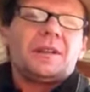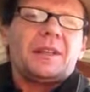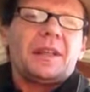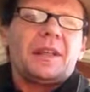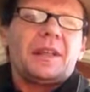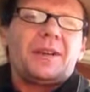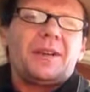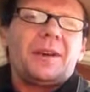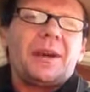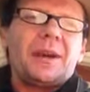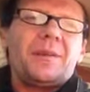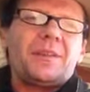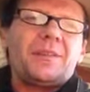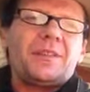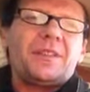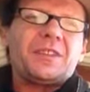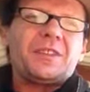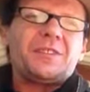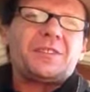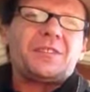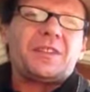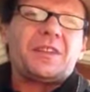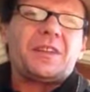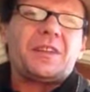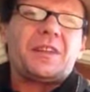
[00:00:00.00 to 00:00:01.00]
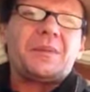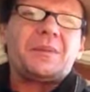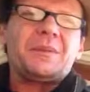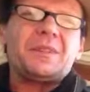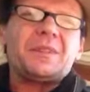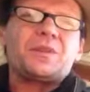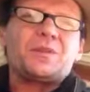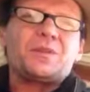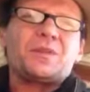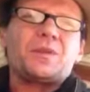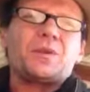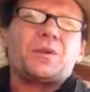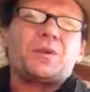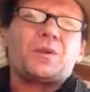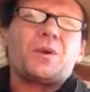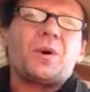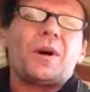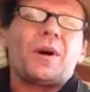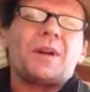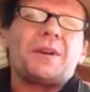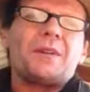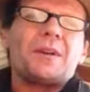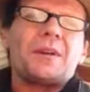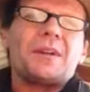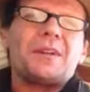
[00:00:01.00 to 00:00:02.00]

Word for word: That crayfish theme is for quieter